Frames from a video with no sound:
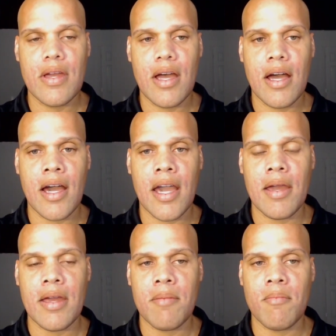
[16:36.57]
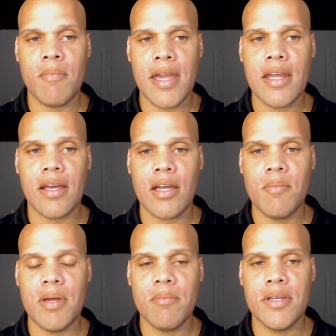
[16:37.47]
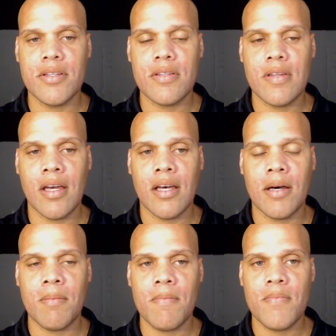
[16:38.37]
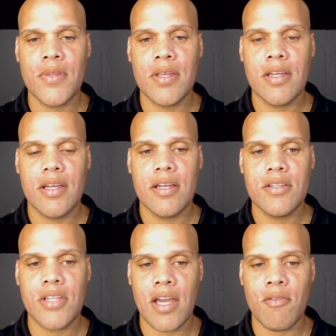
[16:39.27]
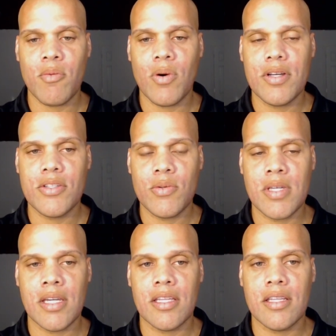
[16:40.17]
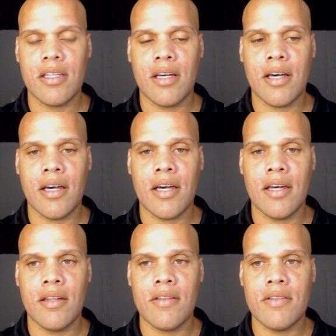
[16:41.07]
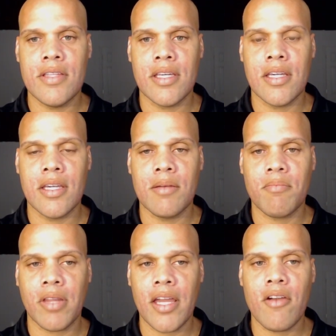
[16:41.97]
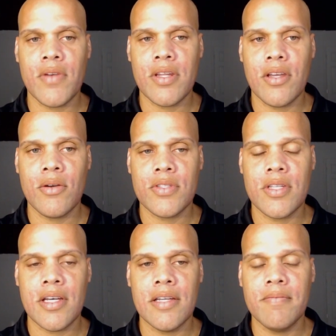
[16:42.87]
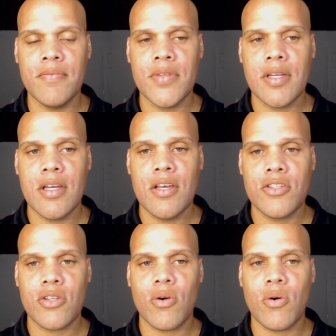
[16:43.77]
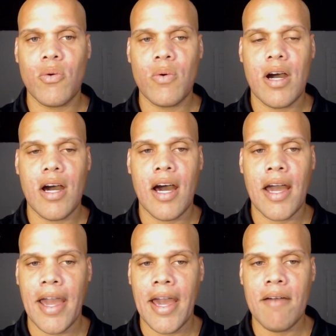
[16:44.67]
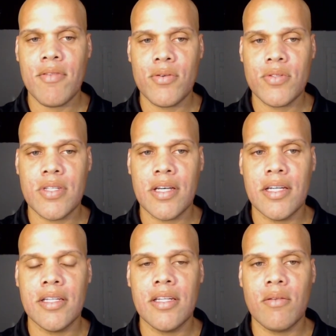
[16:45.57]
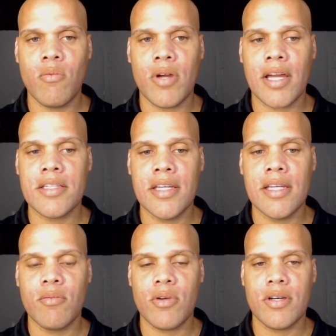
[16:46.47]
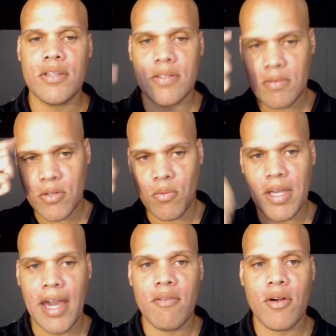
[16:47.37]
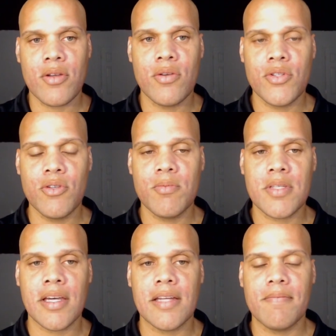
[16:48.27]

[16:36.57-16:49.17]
I had made a commitment to everyone to get the player videos done. So I have those done. What I did was, so we have our YouTube site.